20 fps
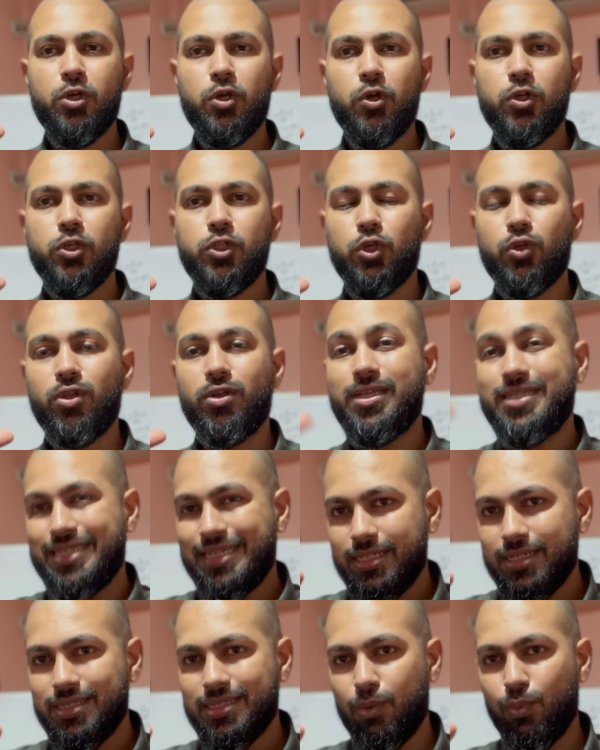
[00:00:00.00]
So the
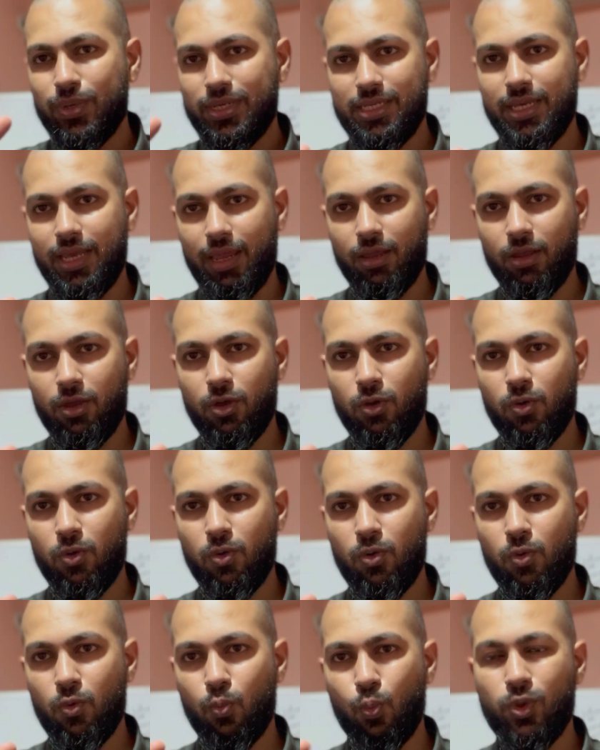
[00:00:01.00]
decisions that we take,
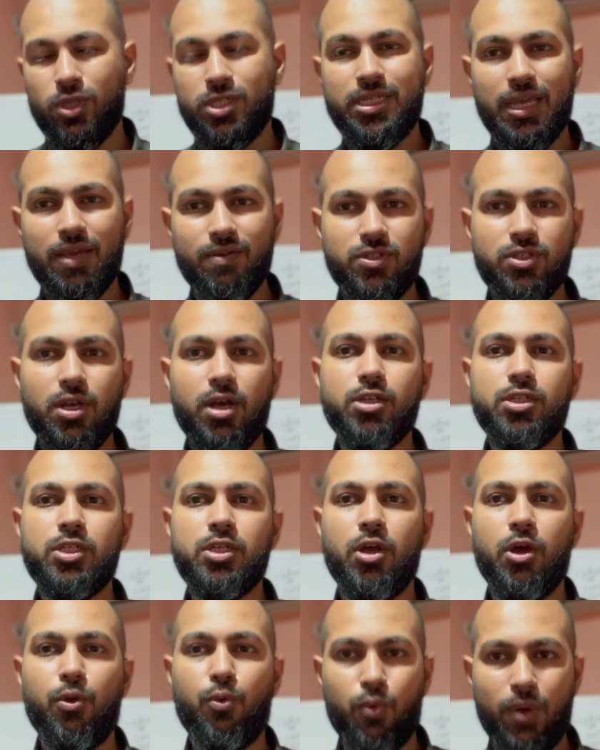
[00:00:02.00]
which gives us
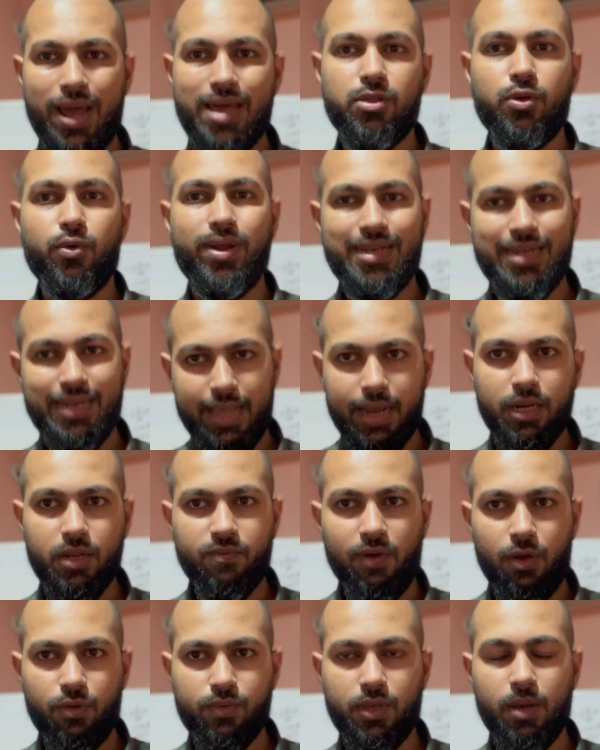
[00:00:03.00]
rather a negative
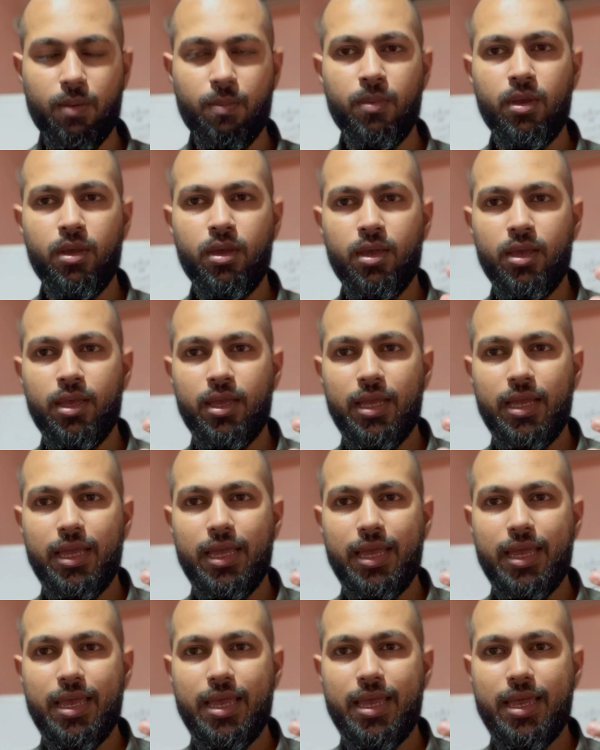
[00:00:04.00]
outcome,
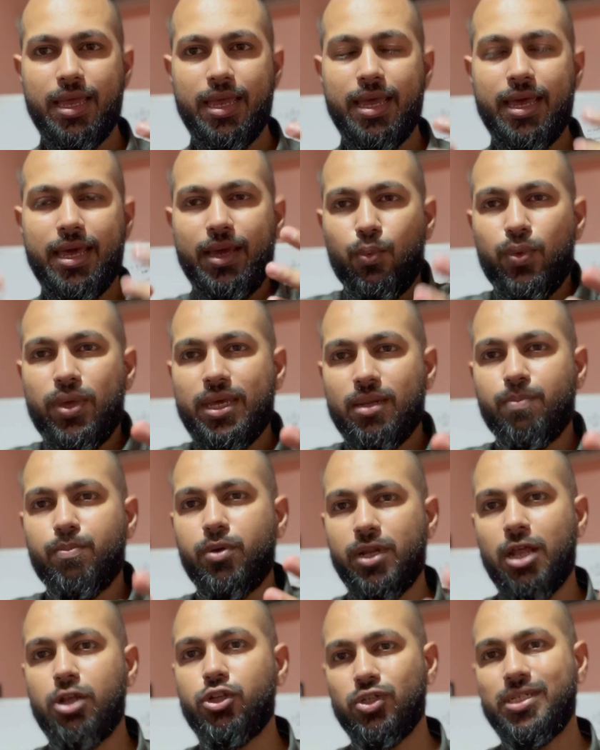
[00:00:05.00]
we can
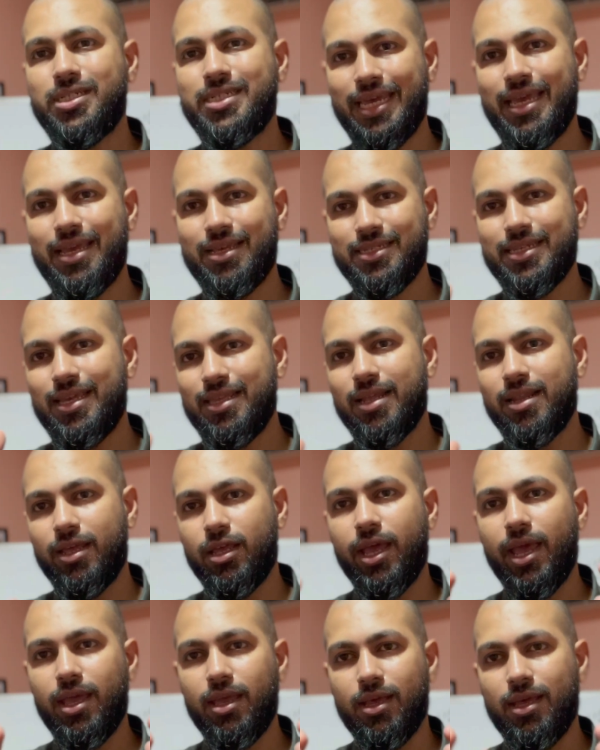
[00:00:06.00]
potentially say that,
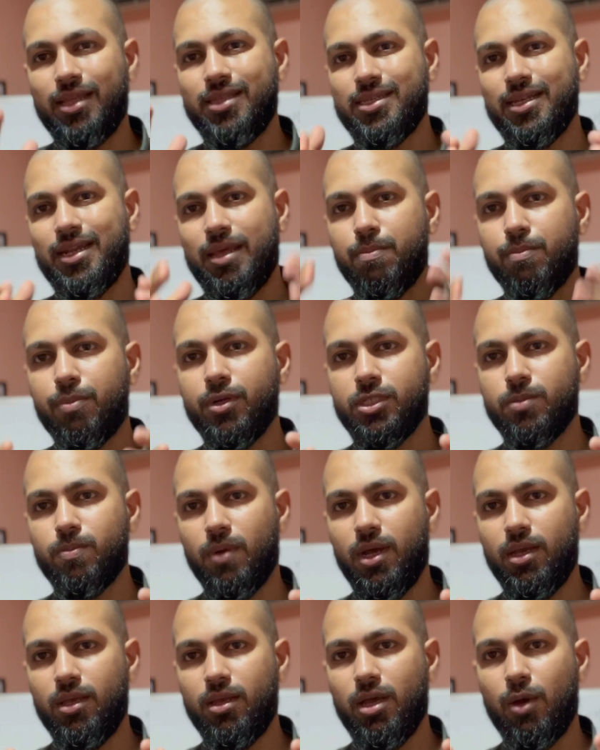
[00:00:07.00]
hey, it's an impulse
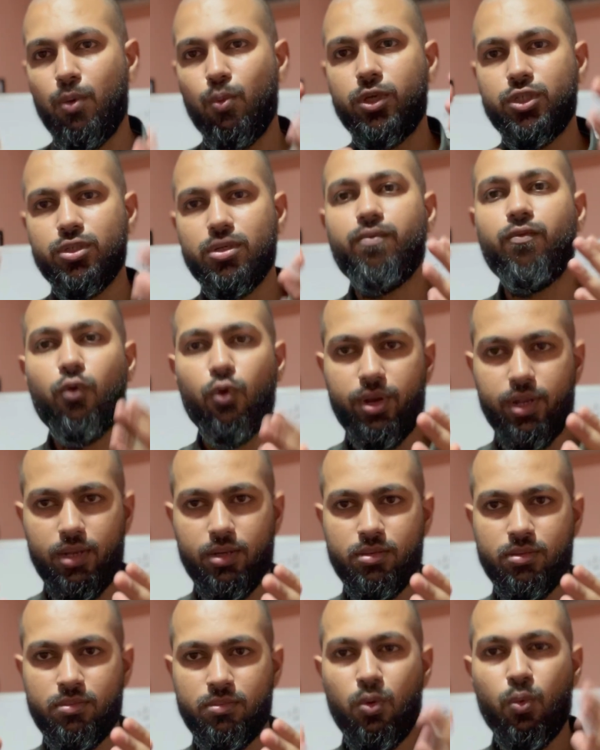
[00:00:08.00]
buy and we should avoid
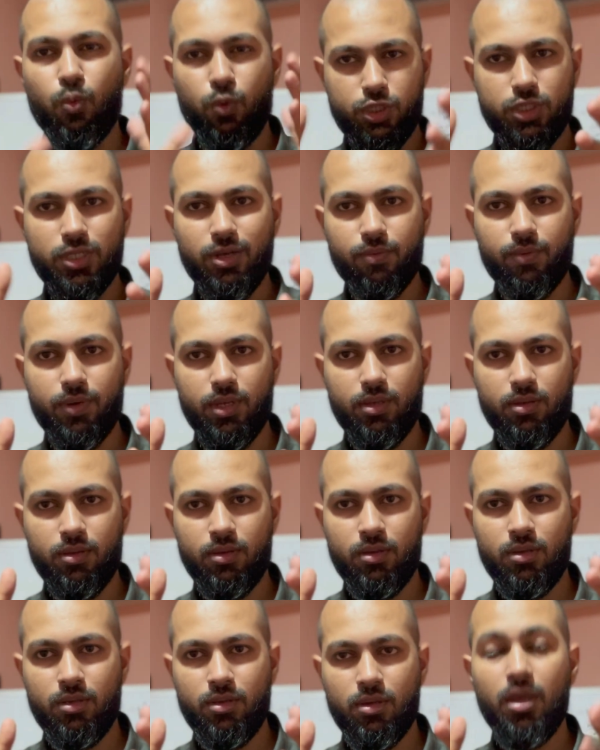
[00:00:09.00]
it. Would you agree?
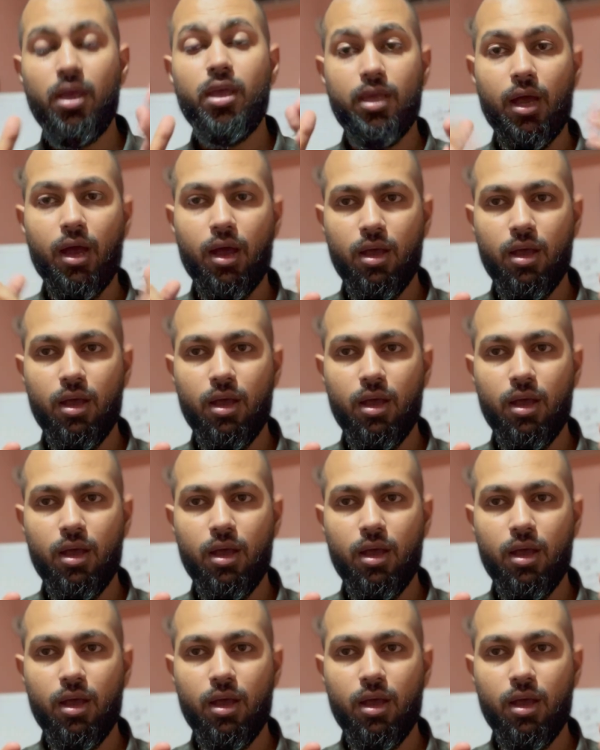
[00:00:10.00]
Yeah.